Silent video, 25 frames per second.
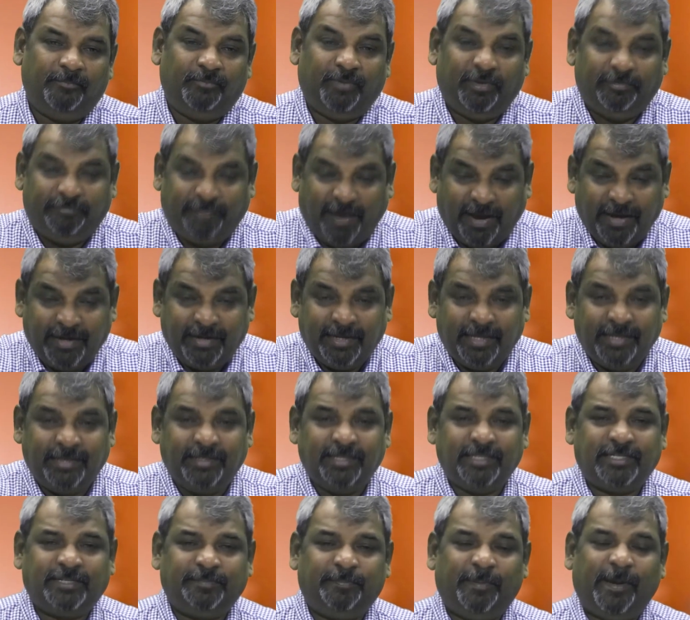We find in
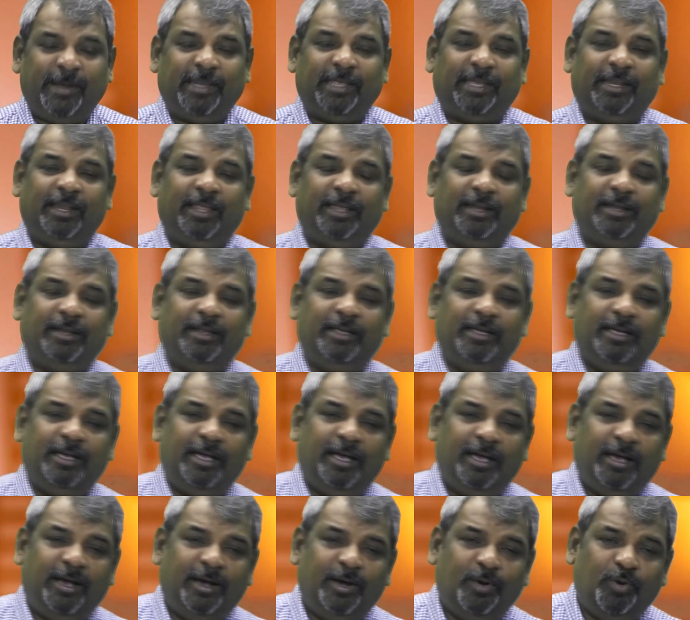this particular
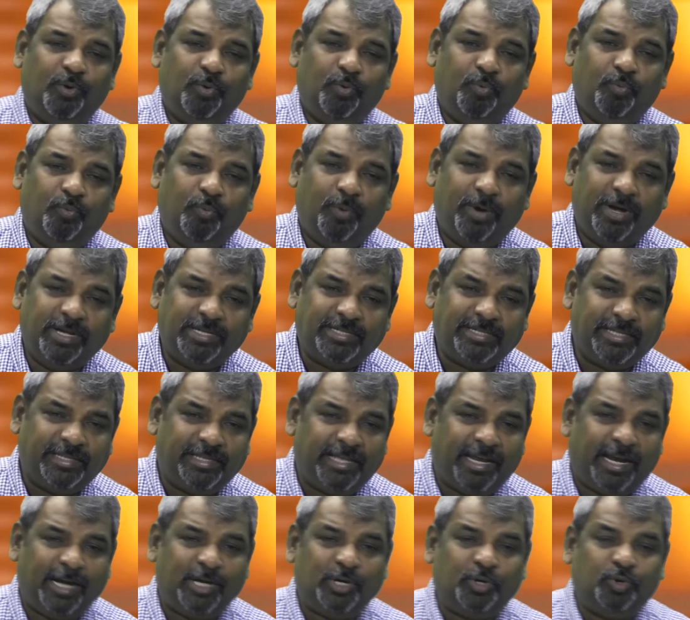verse,
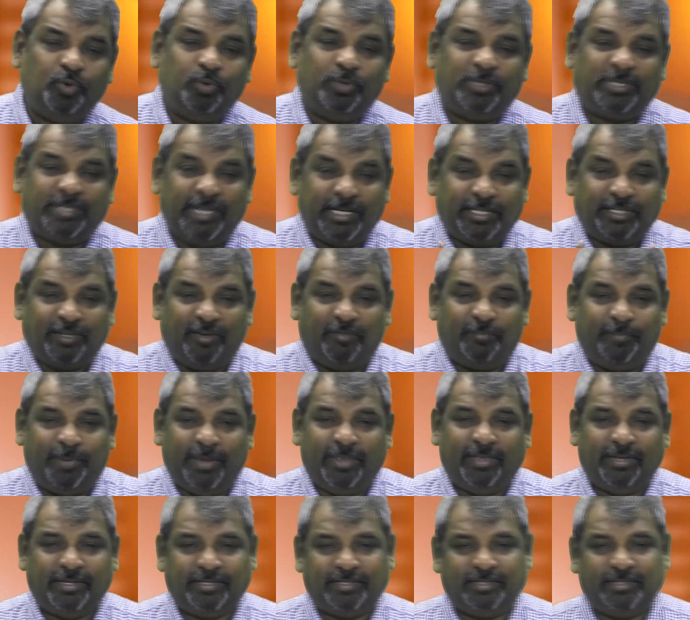there are two sets of
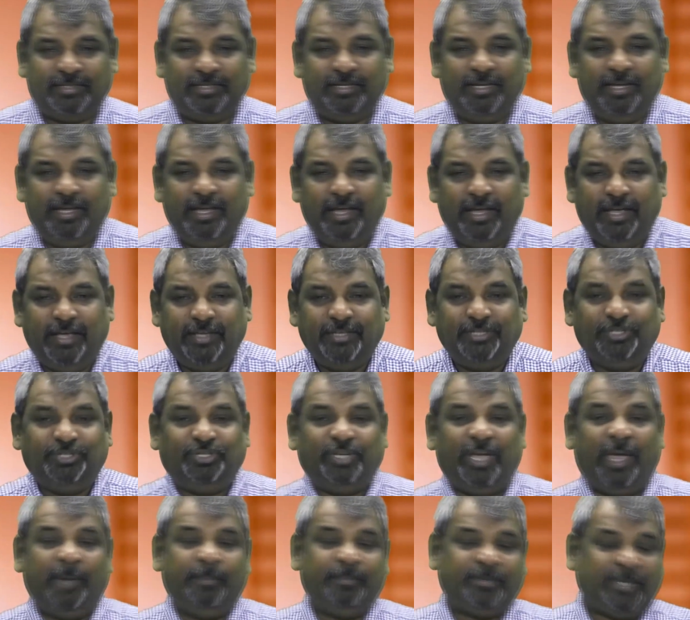brothers,
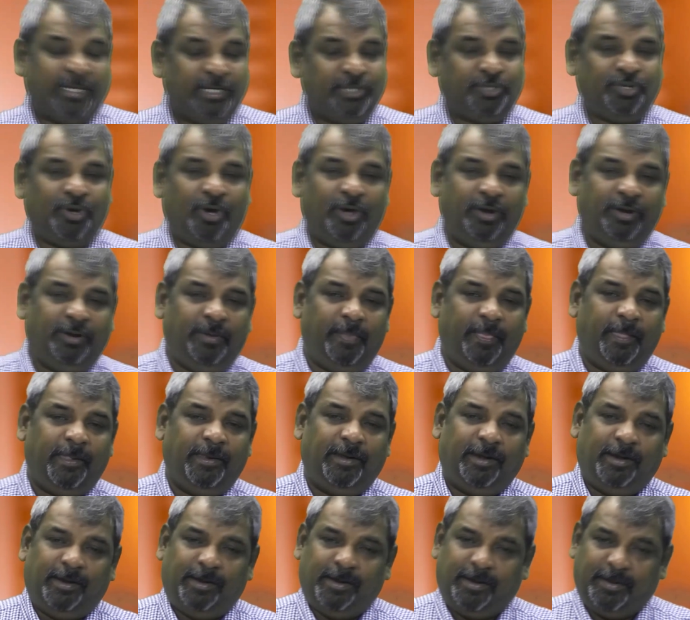James and John,
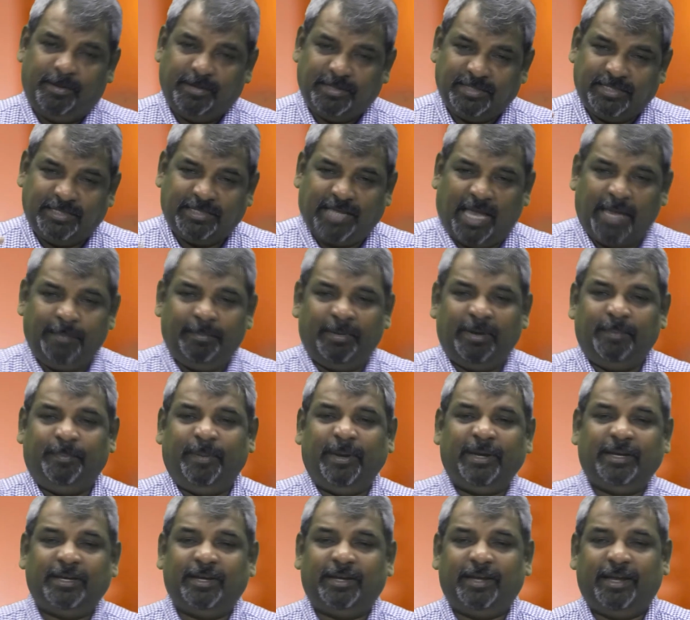Simon,
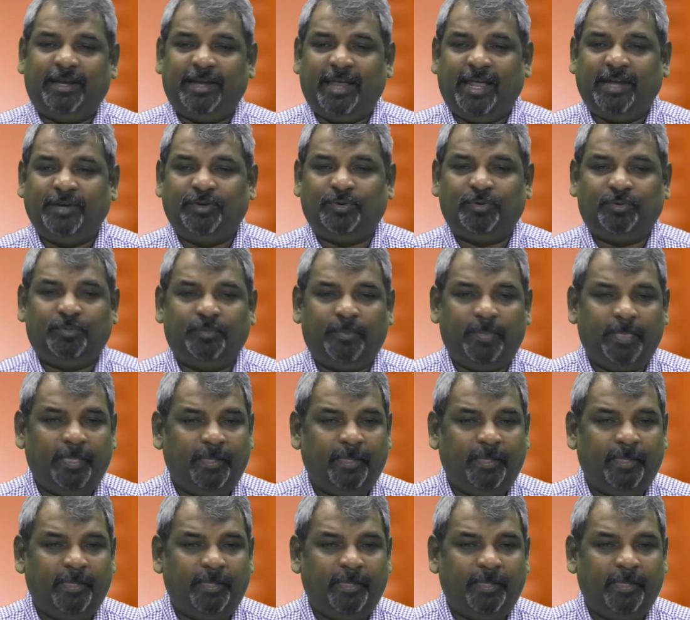Peter, and Andrew.